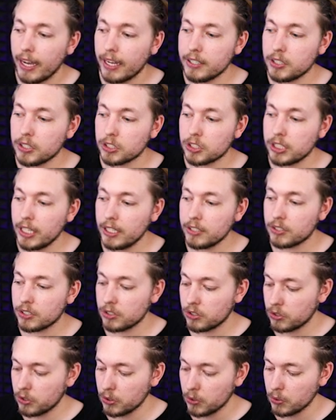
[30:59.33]
and just
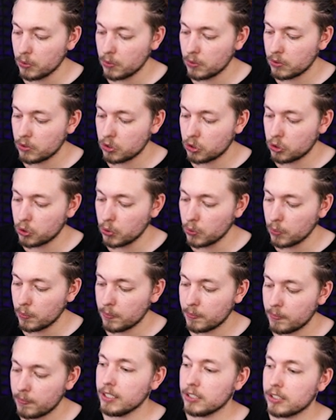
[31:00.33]
change it to true
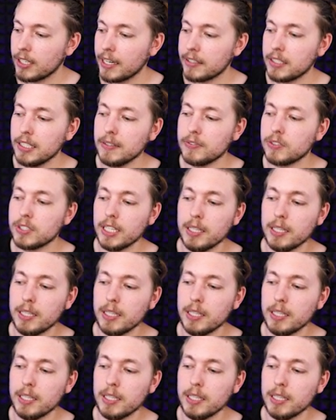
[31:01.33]
inside the if